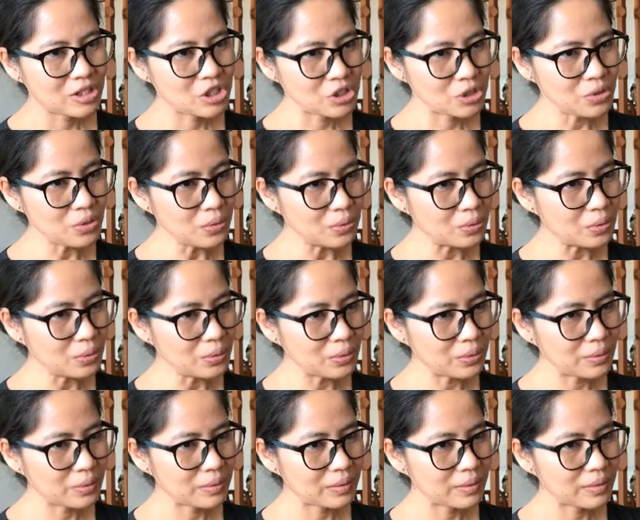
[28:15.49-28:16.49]
Two,
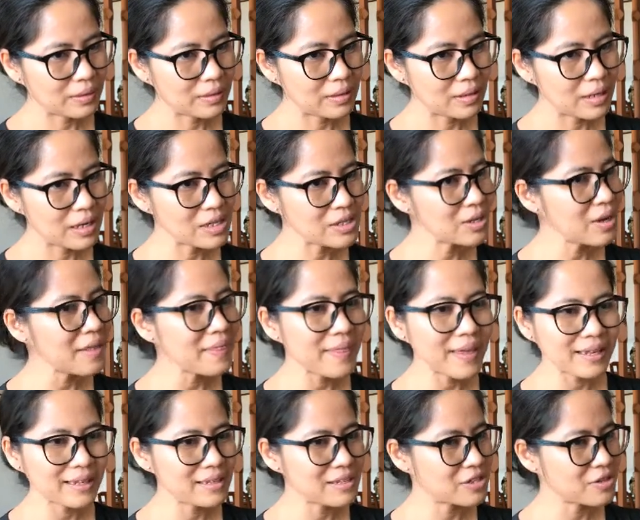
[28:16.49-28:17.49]
it's not
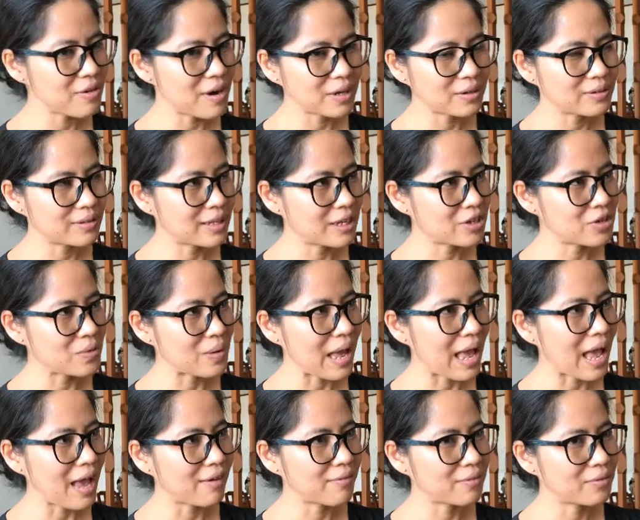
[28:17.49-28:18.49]
that the struggle that you
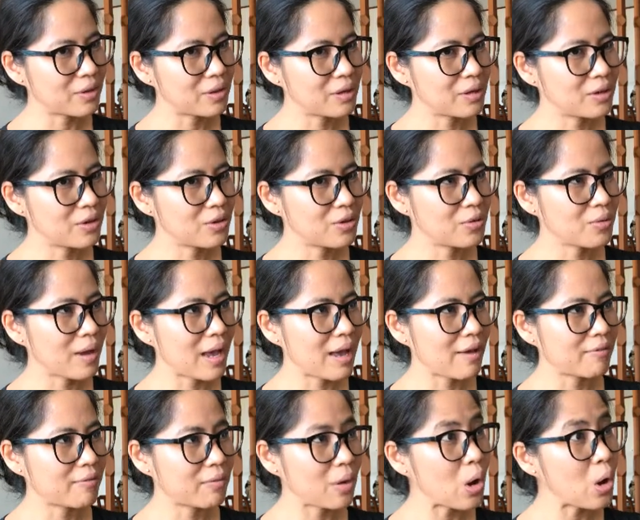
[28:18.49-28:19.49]
have, you
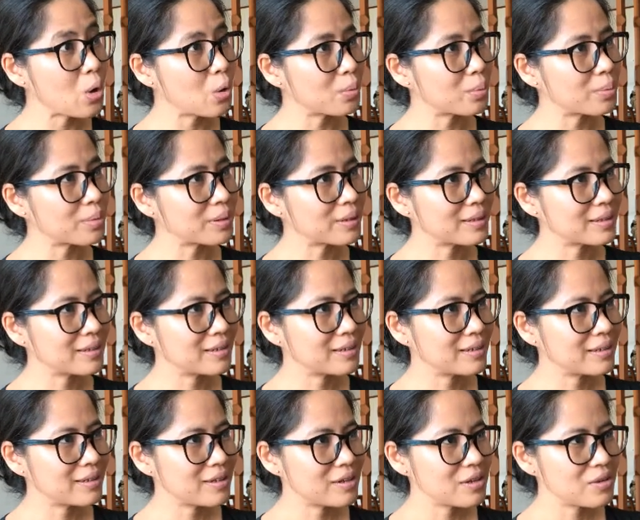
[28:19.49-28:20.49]
have hope,
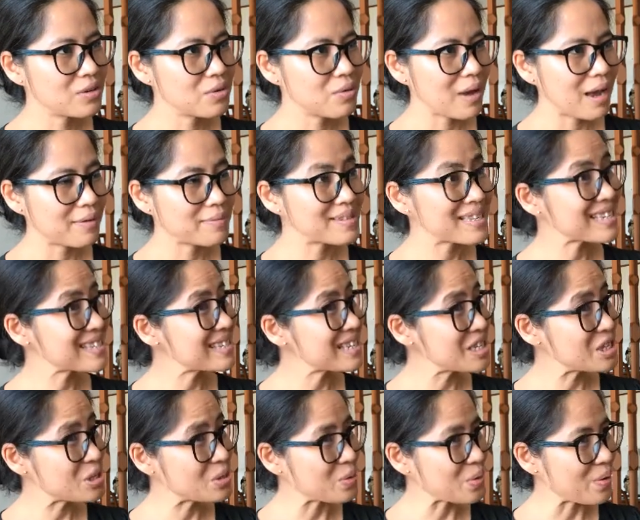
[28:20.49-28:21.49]
you have success
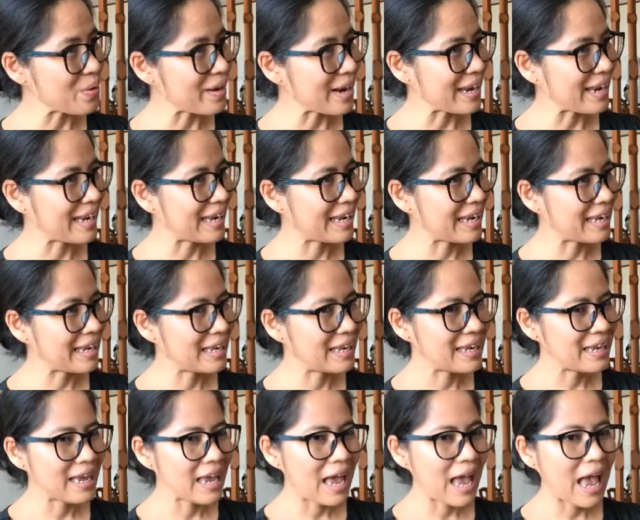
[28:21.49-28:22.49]
story,
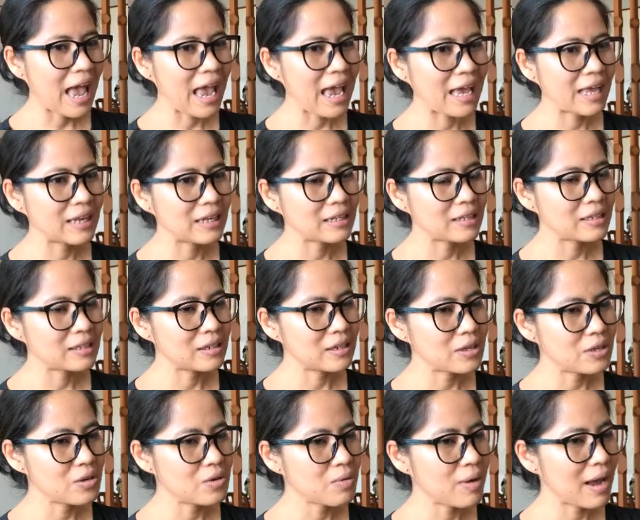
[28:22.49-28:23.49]
and
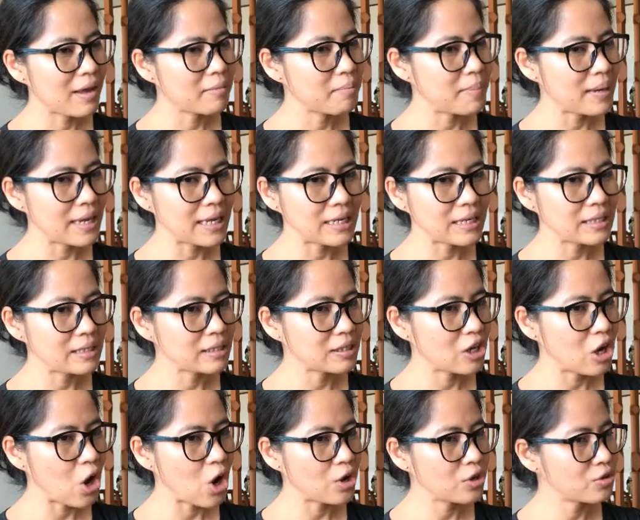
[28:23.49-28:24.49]
you have been
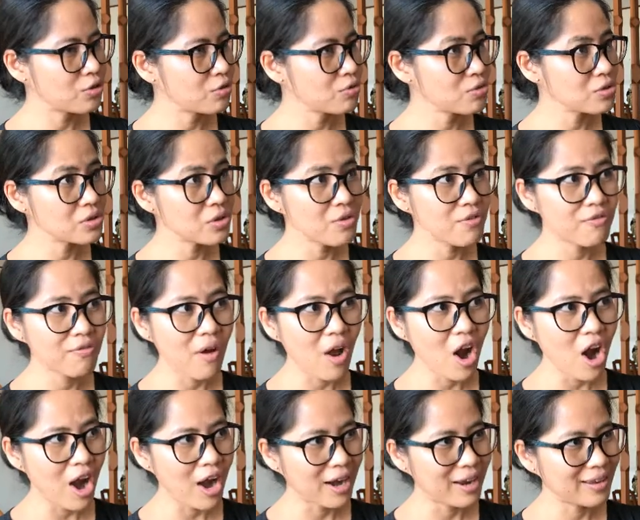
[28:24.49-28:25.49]
gone through so
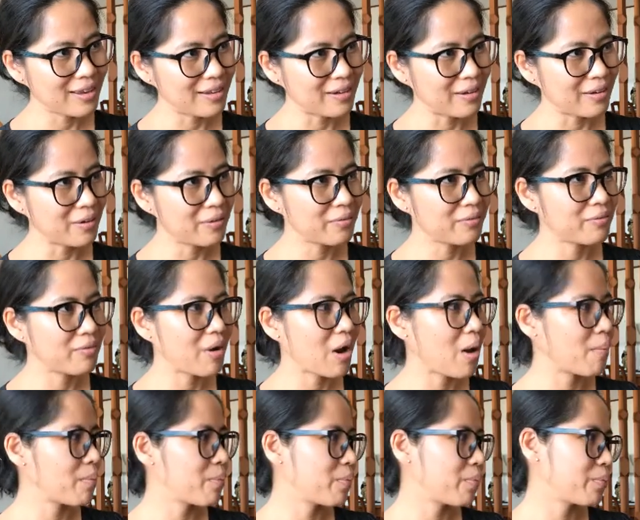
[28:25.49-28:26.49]
far, you know,
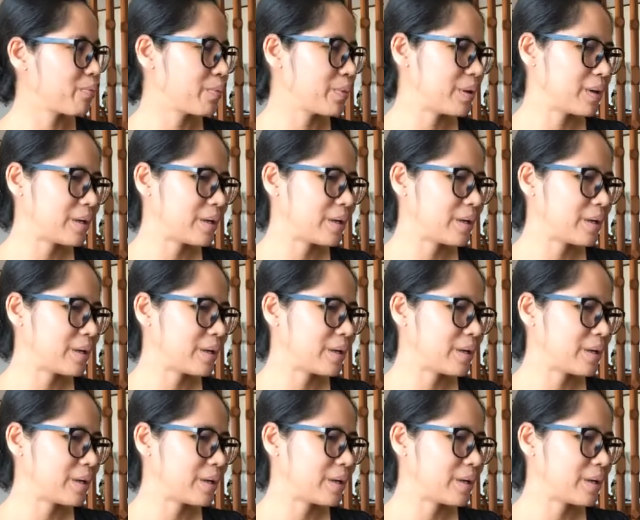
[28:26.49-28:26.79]
from